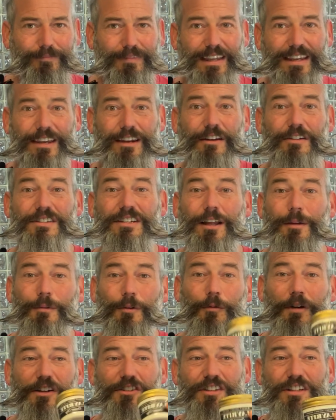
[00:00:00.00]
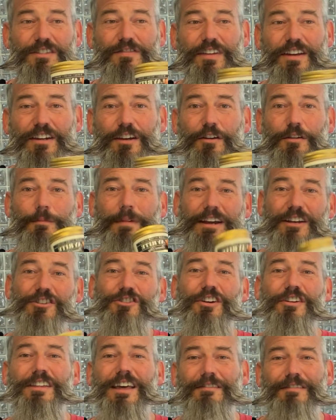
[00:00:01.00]
you know, tell them to watch this video. You might
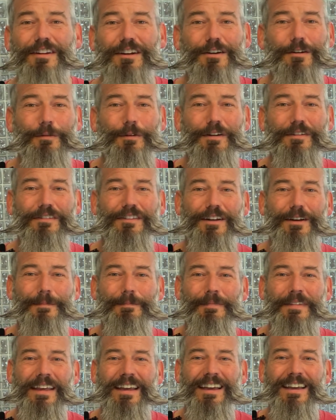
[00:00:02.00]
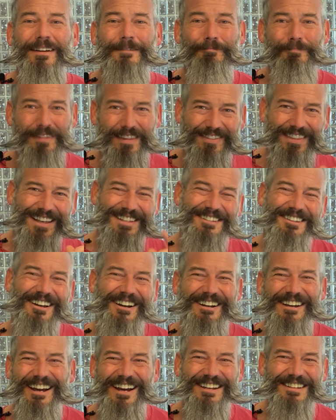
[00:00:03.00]
share that video with them. Thanks a
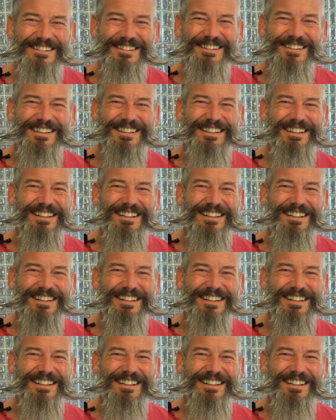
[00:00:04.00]
lot, guys.